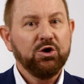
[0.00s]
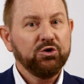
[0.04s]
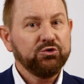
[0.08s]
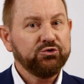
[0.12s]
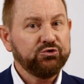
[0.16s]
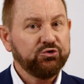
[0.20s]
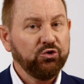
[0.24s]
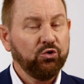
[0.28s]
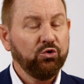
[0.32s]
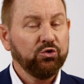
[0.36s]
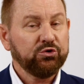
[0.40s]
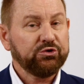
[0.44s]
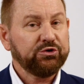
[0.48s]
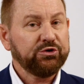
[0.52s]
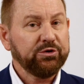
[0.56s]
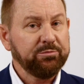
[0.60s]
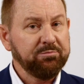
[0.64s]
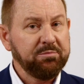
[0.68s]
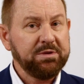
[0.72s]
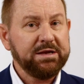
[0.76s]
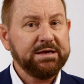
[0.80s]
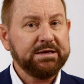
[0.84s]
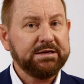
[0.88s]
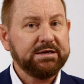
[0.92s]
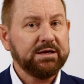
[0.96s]
short to
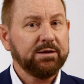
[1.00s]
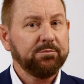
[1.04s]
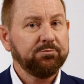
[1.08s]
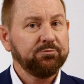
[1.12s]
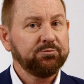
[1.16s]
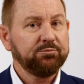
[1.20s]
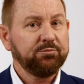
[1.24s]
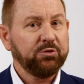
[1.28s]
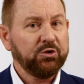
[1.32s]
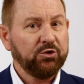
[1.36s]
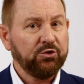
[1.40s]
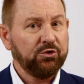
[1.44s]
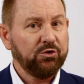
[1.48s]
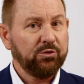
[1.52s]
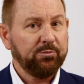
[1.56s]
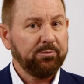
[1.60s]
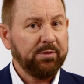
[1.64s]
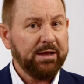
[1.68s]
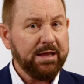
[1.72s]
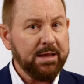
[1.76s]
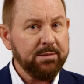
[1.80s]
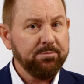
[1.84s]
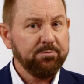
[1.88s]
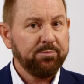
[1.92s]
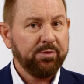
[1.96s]
medium term
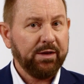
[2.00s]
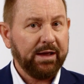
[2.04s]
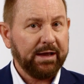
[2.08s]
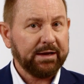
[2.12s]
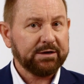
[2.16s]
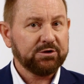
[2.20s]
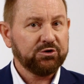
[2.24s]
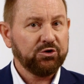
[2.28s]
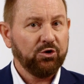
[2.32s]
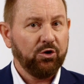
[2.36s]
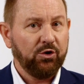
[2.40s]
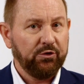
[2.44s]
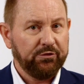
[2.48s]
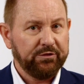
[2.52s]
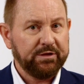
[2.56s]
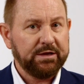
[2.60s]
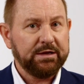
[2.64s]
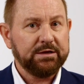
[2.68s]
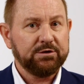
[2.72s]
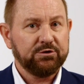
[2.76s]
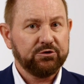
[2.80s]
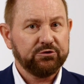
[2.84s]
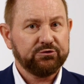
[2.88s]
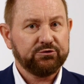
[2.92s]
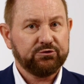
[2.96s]
impact on
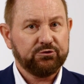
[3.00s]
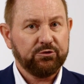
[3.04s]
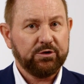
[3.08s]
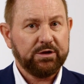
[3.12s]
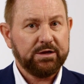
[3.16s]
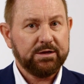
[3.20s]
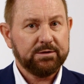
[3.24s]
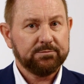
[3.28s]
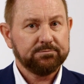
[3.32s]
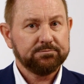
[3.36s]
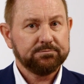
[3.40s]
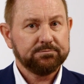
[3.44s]
the industry.